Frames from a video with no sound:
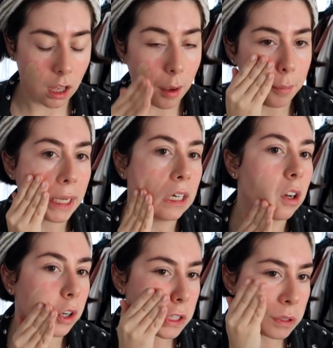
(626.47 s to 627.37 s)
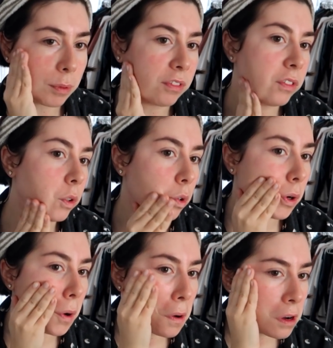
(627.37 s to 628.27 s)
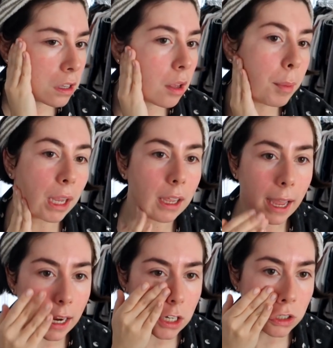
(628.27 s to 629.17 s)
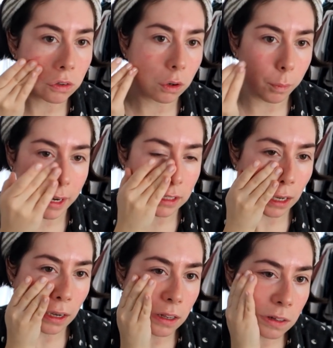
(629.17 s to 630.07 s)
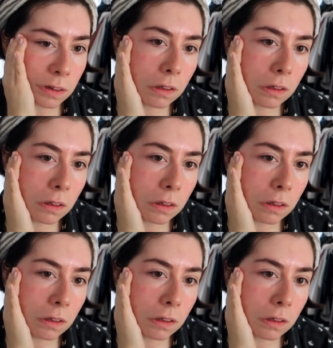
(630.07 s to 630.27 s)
a big loss before a big occasion or a wedding,